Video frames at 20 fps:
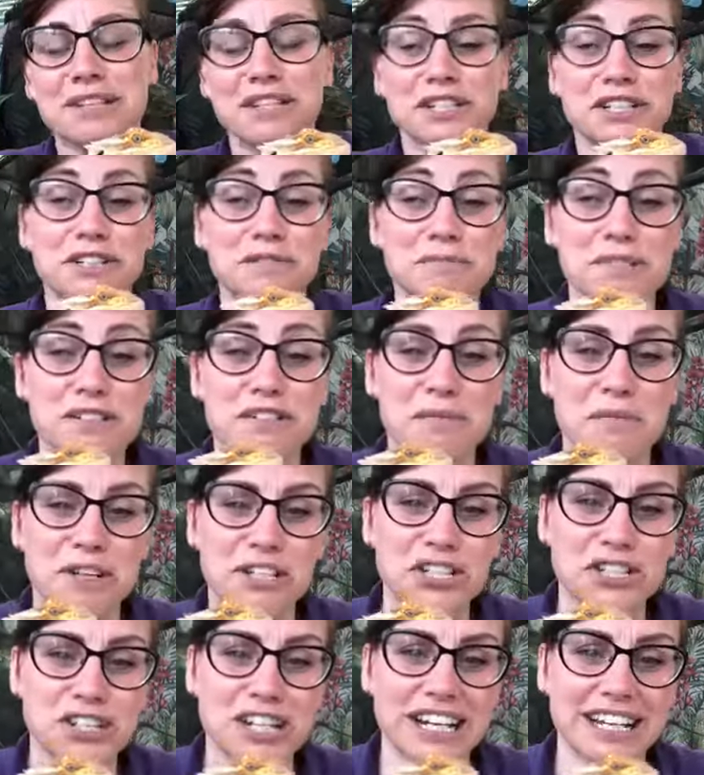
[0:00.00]
that comes from
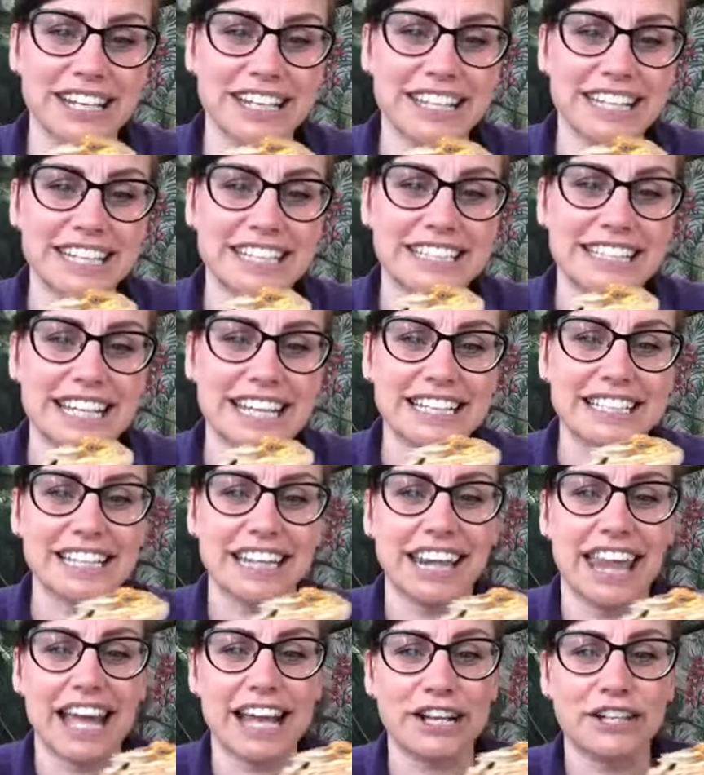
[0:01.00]
Australia, this is
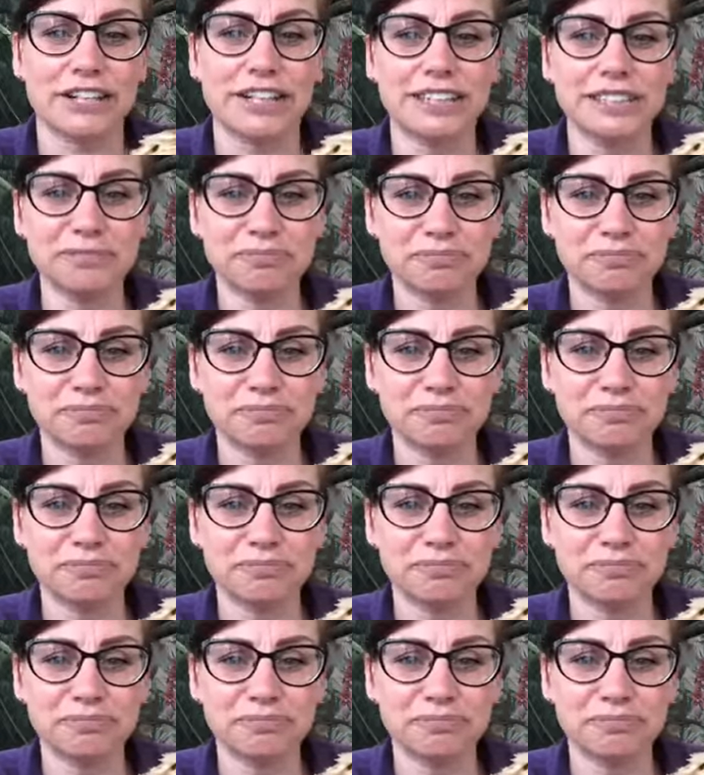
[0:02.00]
Lego.